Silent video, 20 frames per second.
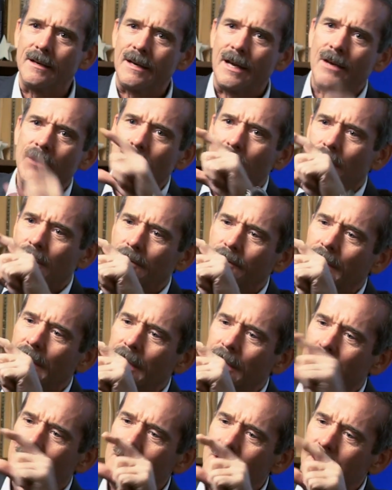and now you have
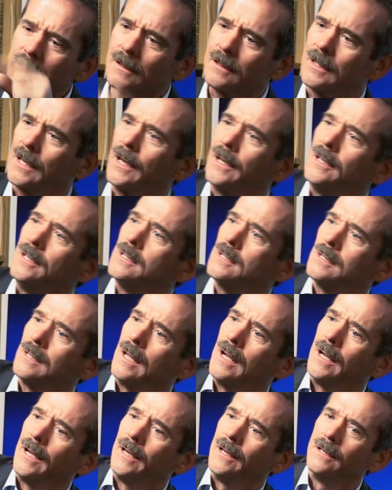this little tiny
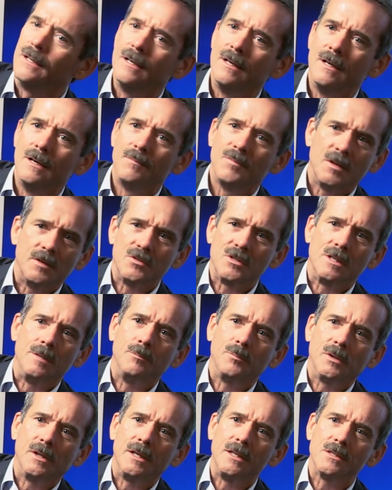slide of
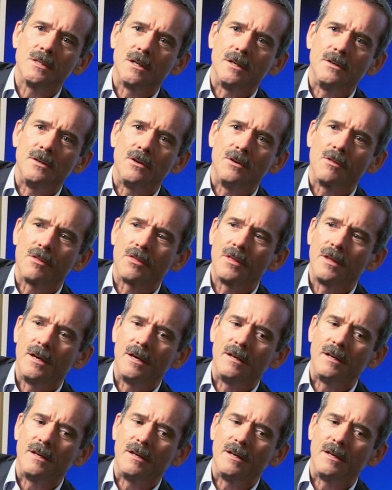some place on Earth.